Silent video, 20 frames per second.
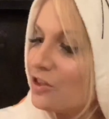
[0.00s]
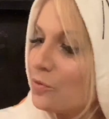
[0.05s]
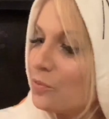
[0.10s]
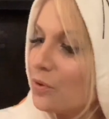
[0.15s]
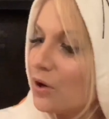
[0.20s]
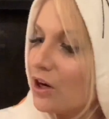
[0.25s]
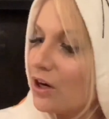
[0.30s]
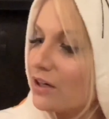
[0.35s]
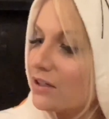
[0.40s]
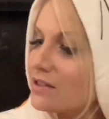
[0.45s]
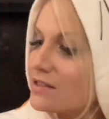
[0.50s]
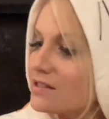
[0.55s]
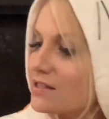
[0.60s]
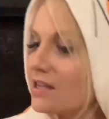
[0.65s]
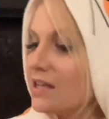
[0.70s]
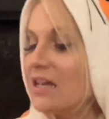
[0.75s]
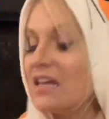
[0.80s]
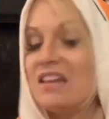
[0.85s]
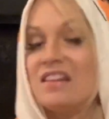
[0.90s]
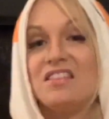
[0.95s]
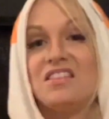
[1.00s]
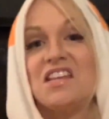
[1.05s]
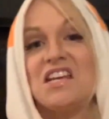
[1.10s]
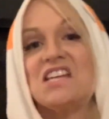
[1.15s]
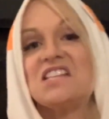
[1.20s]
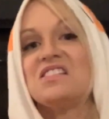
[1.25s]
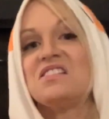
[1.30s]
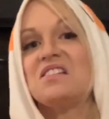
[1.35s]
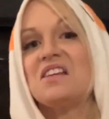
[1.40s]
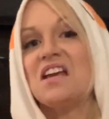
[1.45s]
the words,
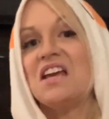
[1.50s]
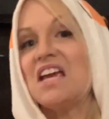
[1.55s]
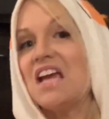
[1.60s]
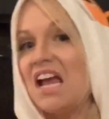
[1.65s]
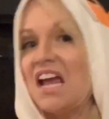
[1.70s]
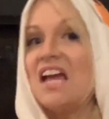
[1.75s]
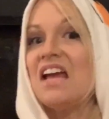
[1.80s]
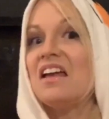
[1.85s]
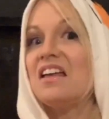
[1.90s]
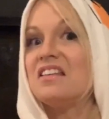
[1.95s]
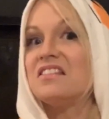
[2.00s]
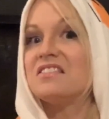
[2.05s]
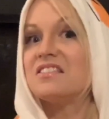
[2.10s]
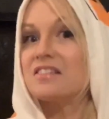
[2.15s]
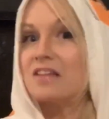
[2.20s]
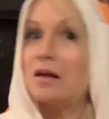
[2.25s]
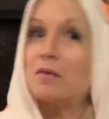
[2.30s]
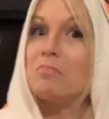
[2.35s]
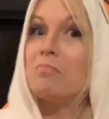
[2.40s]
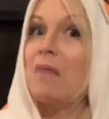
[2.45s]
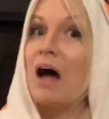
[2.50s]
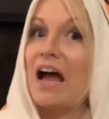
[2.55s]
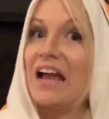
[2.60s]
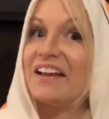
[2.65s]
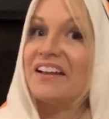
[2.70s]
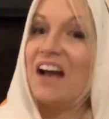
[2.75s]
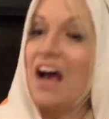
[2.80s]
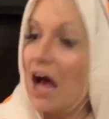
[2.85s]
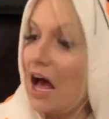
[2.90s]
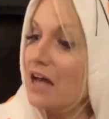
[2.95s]
this is my
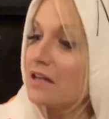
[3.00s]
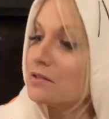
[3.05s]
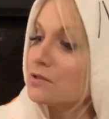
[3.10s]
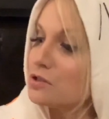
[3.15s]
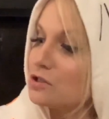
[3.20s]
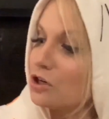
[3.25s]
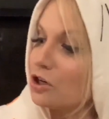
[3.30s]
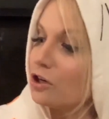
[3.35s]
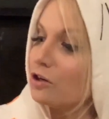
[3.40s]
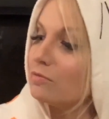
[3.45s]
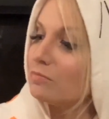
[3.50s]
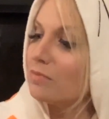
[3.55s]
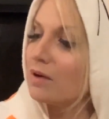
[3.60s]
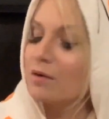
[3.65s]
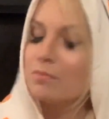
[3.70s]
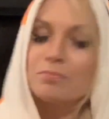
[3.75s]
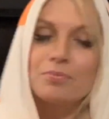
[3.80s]
costume,